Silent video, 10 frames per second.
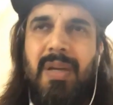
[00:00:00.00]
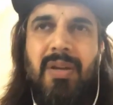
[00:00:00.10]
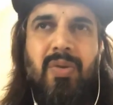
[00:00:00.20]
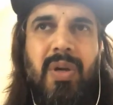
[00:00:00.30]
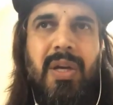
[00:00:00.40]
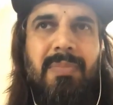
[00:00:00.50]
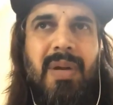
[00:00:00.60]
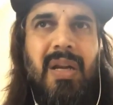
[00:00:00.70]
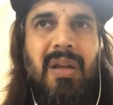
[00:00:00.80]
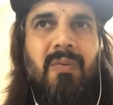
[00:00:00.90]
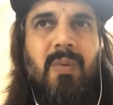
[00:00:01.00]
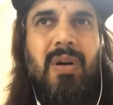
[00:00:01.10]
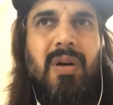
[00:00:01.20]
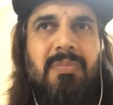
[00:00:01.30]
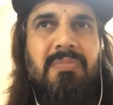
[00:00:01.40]

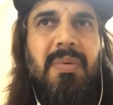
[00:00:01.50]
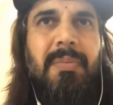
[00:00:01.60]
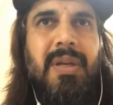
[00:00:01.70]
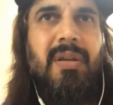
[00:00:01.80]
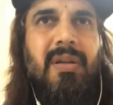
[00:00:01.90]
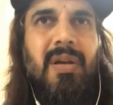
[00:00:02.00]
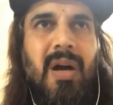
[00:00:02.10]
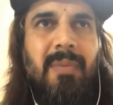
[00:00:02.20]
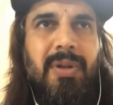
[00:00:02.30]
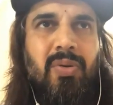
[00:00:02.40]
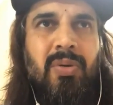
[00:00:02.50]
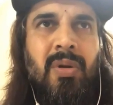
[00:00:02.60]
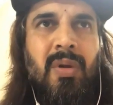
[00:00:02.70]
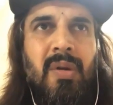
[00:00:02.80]
I mean, yahan pe to,